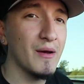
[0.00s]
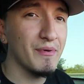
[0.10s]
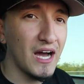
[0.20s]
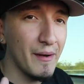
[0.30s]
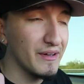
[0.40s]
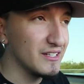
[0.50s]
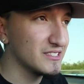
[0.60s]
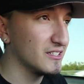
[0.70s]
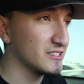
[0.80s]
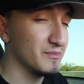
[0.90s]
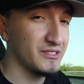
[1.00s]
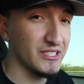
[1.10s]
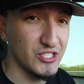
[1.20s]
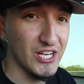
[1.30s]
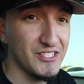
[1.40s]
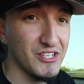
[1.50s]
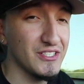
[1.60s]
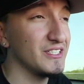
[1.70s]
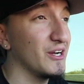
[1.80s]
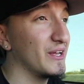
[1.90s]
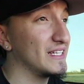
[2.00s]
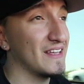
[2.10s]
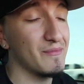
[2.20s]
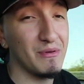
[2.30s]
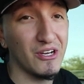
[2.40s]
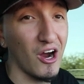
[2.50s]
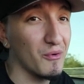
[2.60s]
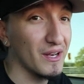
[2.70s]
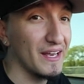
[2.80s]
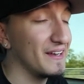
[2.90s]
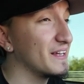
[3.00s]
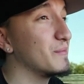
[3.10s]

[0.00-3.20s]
drop a comment on, on some suggestions. You know, it doesn't have to be car related.